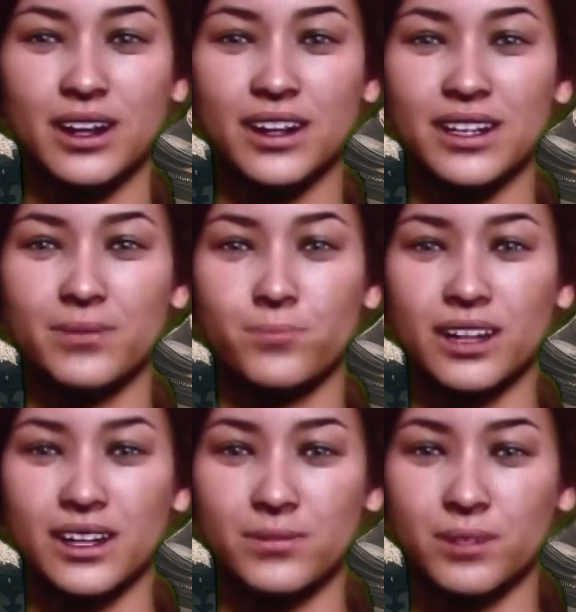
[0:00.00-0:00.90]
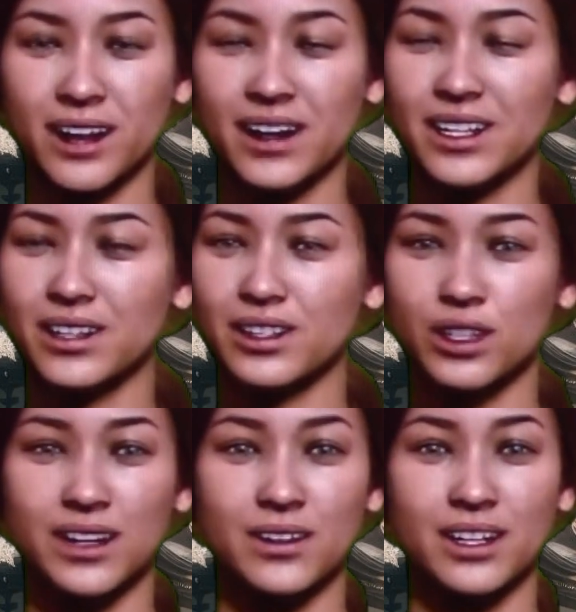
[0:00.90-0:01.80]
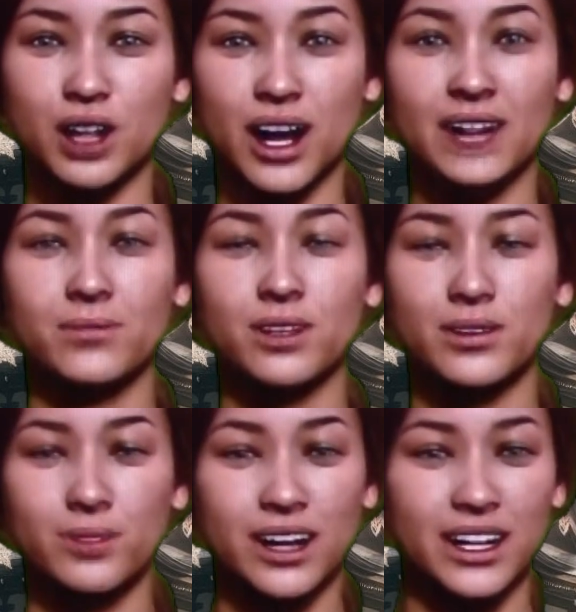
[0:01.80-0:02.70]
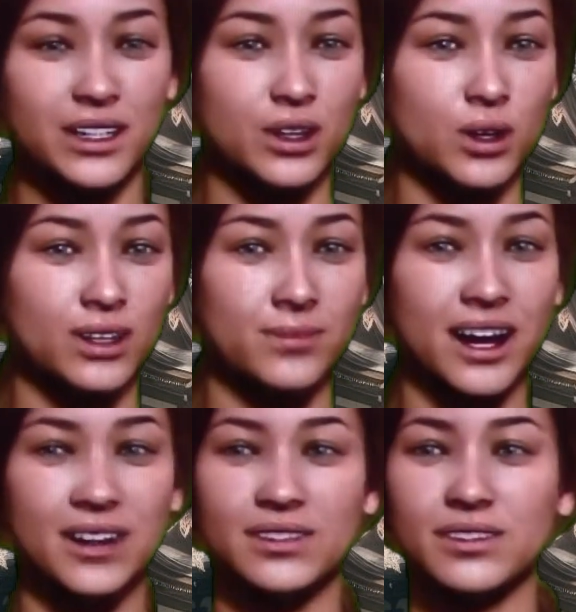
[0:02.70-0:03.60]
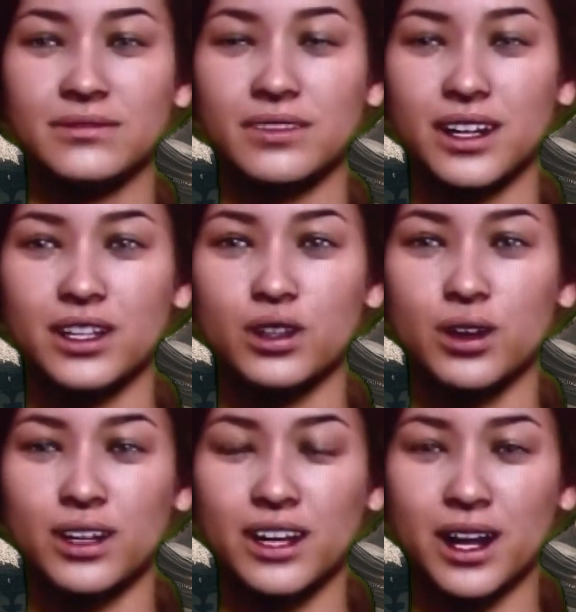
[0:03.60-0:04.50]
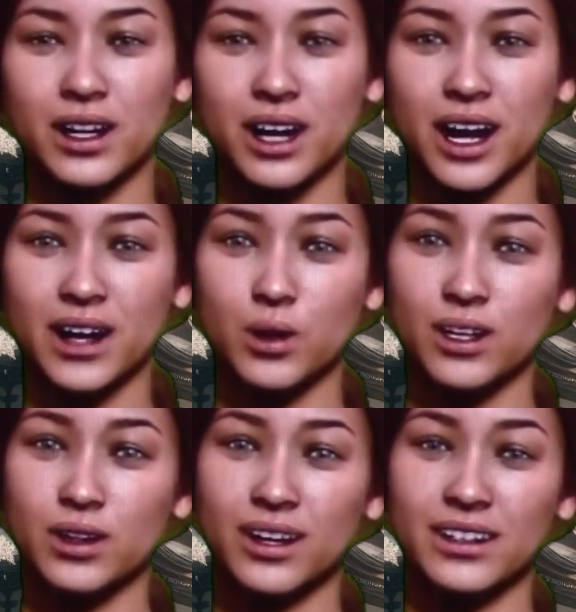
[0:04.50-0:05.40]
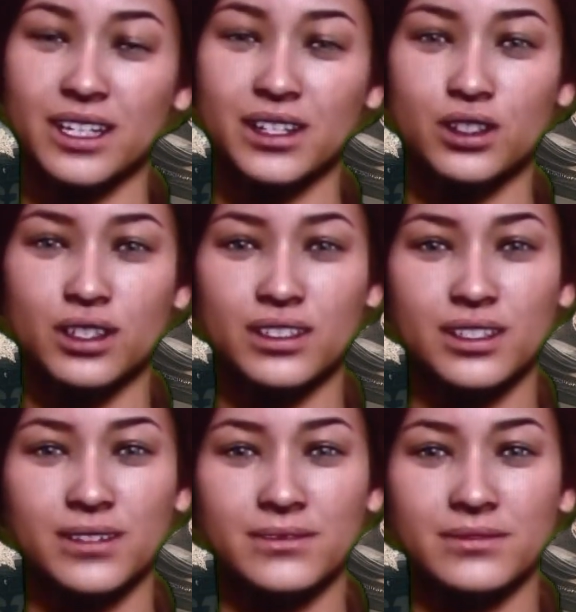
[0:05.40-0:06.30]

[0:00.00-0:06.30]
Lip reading: the symbolism and energy of each item you bring into your space, ensuring they align with your intentions.